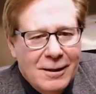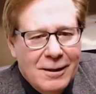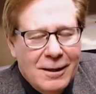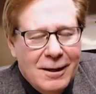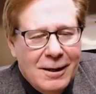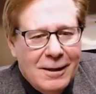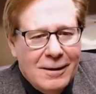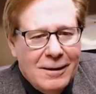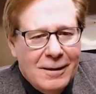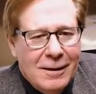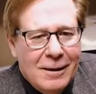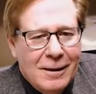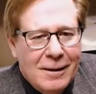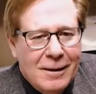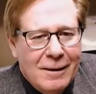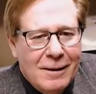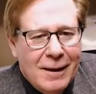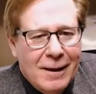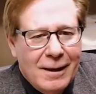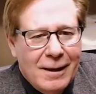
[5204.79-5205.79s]
And
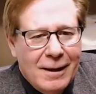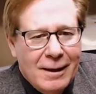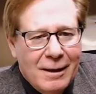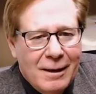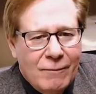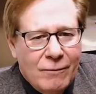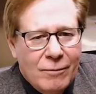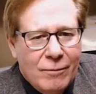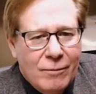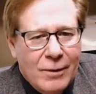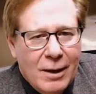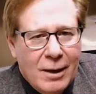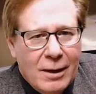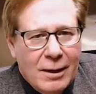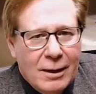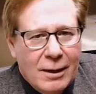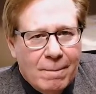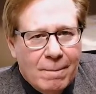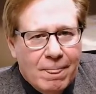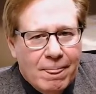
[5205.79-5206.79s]
that came from
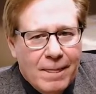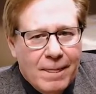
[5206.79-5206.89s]
Donnie.